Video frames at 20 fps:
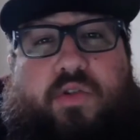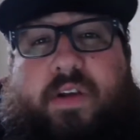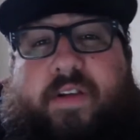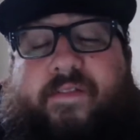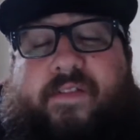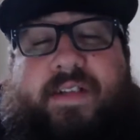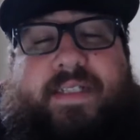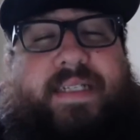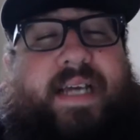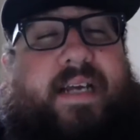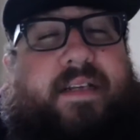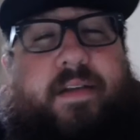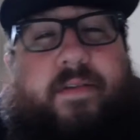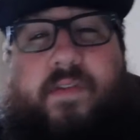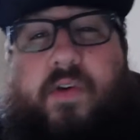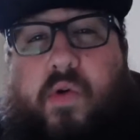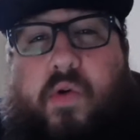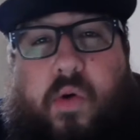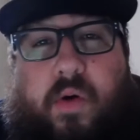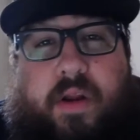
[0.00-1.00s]
sides of a
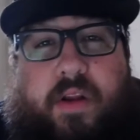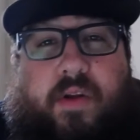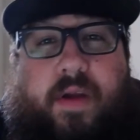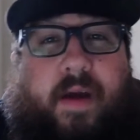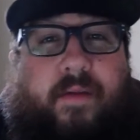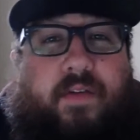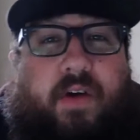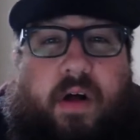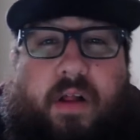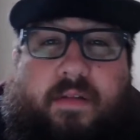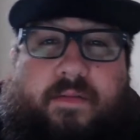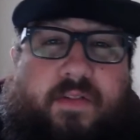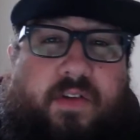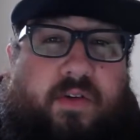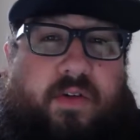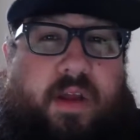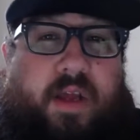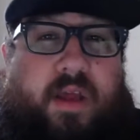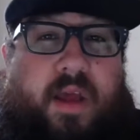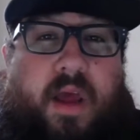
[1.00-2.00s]
coin. You have Call of
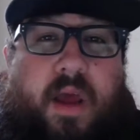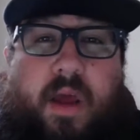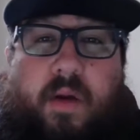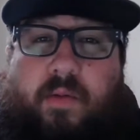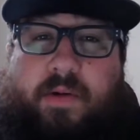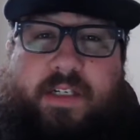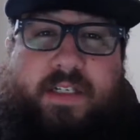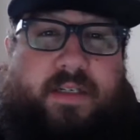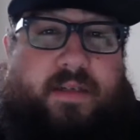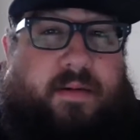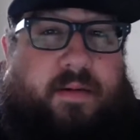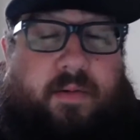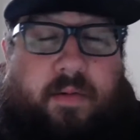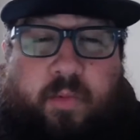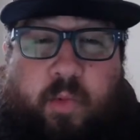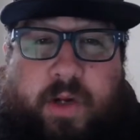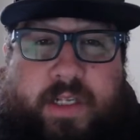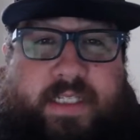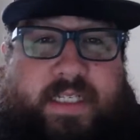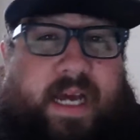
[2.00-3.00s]
Duty, which is
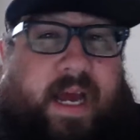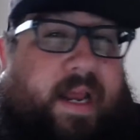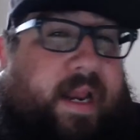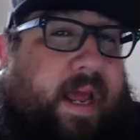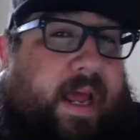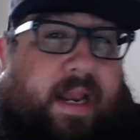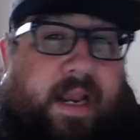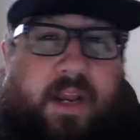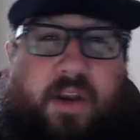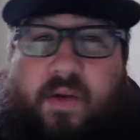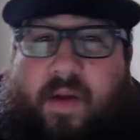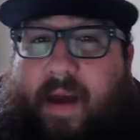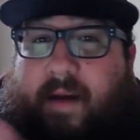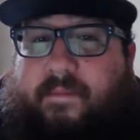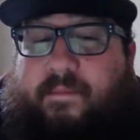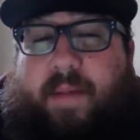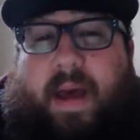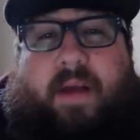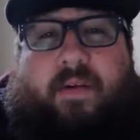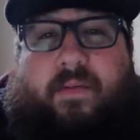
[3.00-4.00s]
one side, and then you
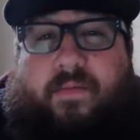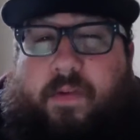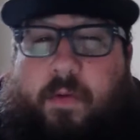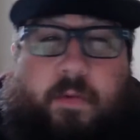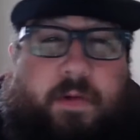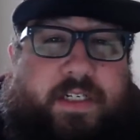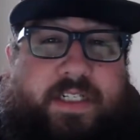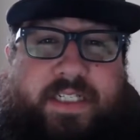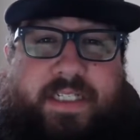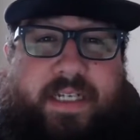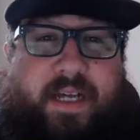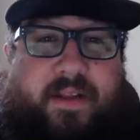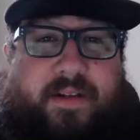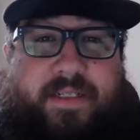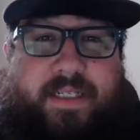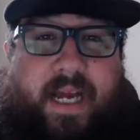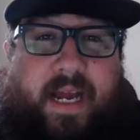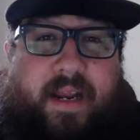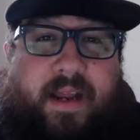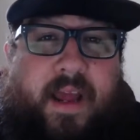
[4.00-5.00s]
have Battlefield, which is the other
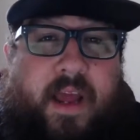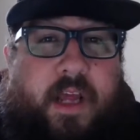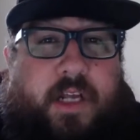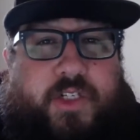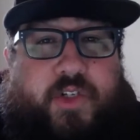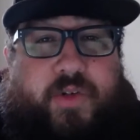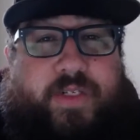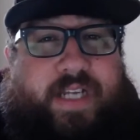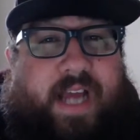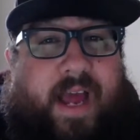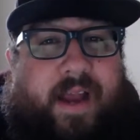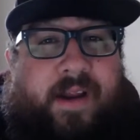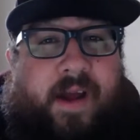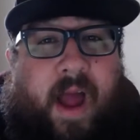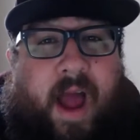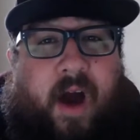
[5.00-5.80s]
side. So it's kind of how